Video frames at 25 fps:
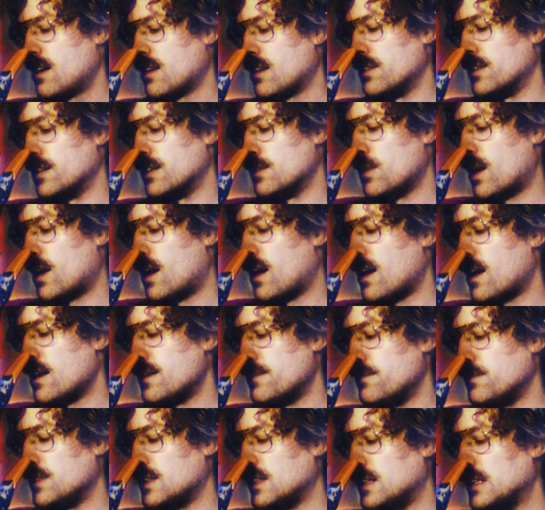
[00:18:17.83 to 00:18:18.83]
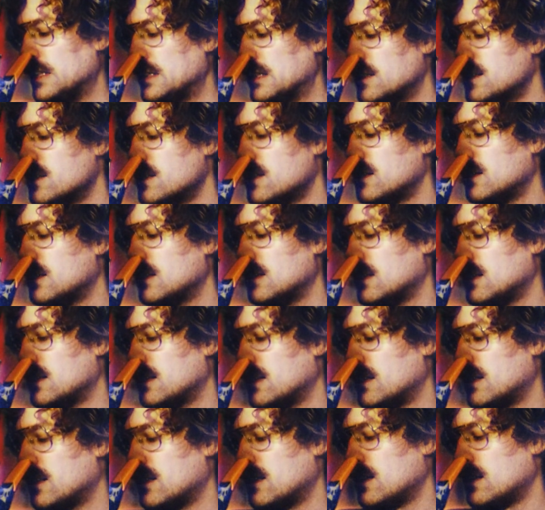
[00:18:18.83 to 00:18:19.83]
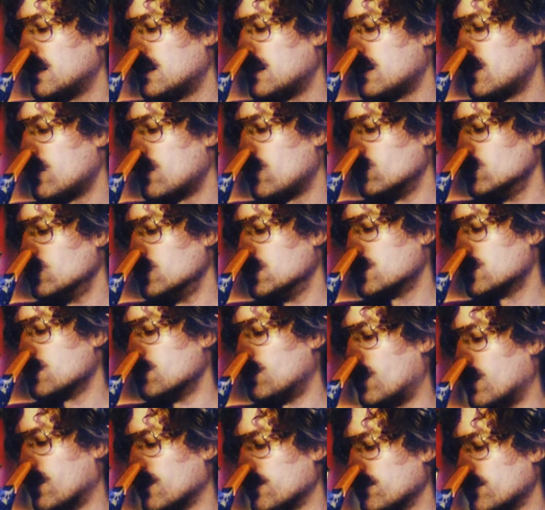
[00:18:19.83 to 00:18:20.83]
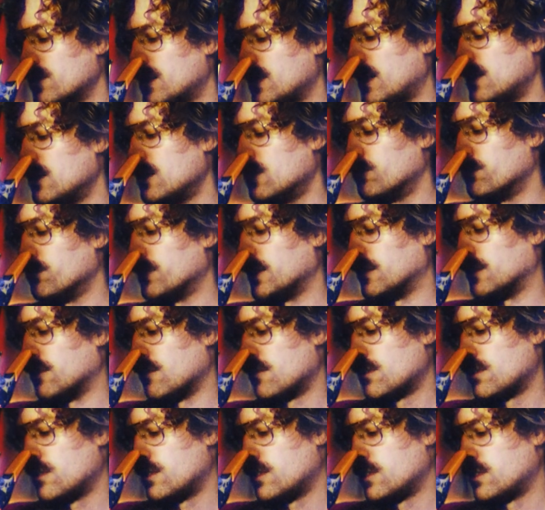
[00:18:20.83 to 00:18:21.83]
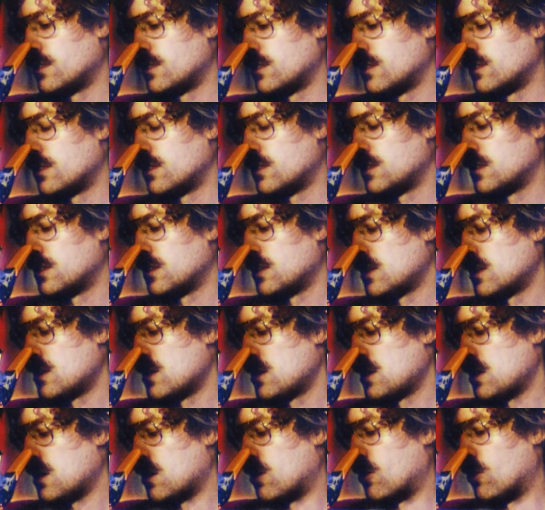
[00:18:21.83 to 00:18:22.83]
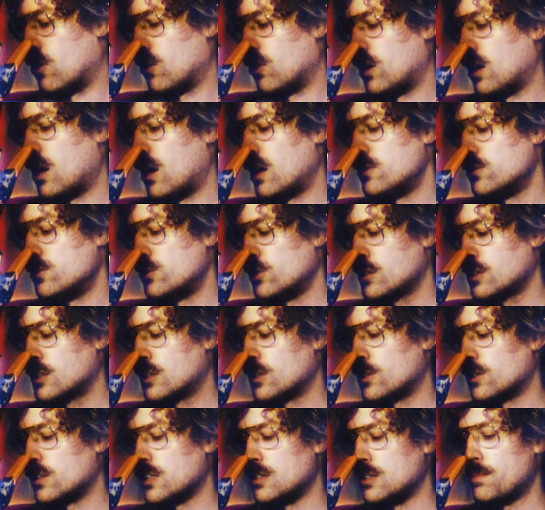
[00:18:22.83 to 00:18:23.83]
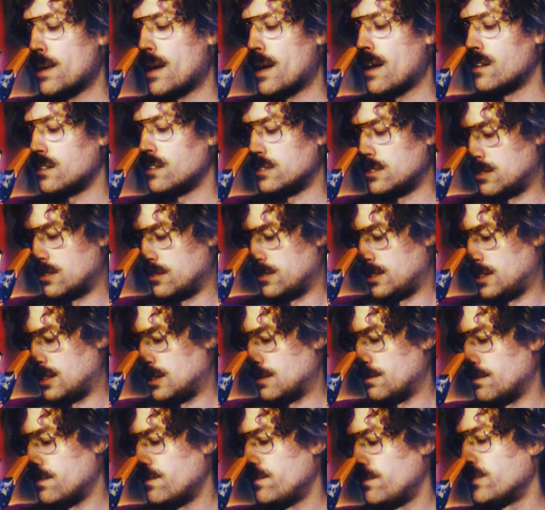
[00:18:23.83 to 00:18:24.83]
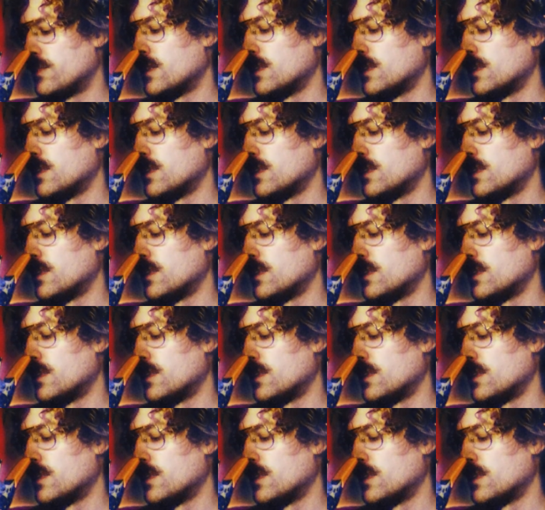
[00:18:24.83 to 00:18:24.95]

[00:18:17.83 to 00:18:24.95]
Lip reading: There behind me was Marvin Edelman, all 130 pounds of him.